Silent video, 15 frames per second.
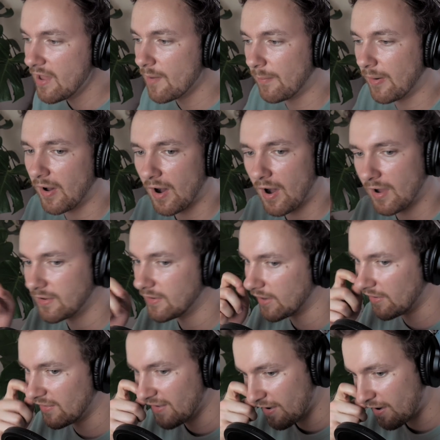But,
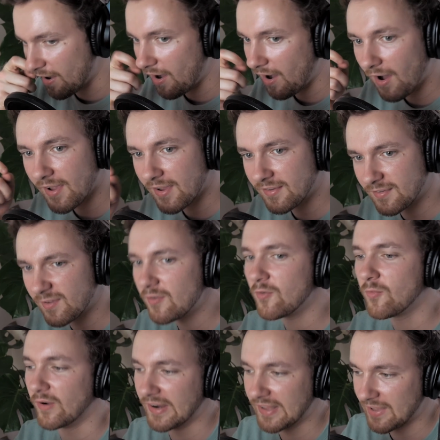I too
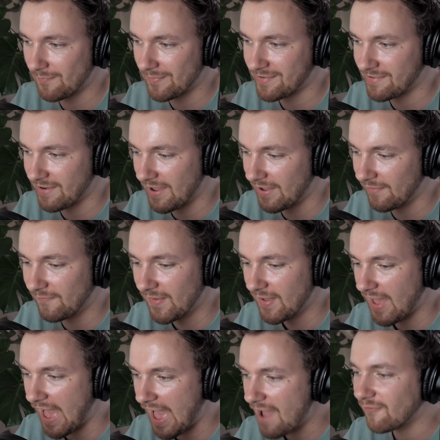wouldn't give a shit if
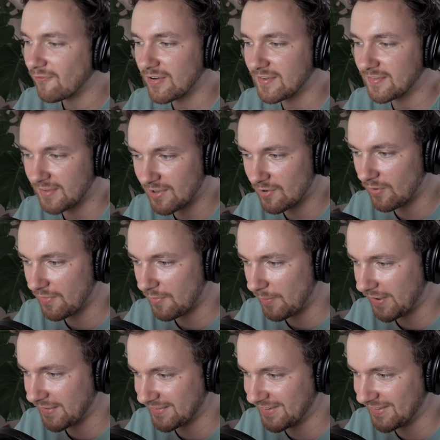every single other
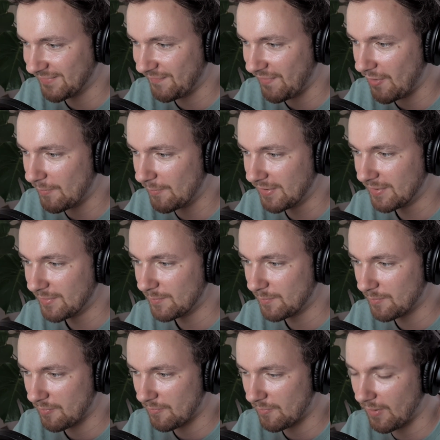person in the film...
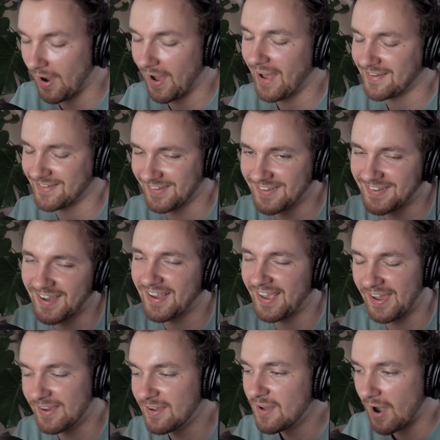Well, actually,
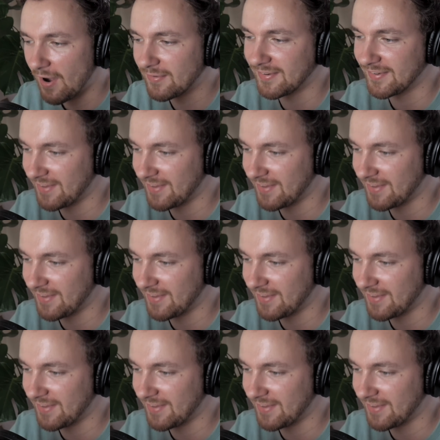okay, I was going to say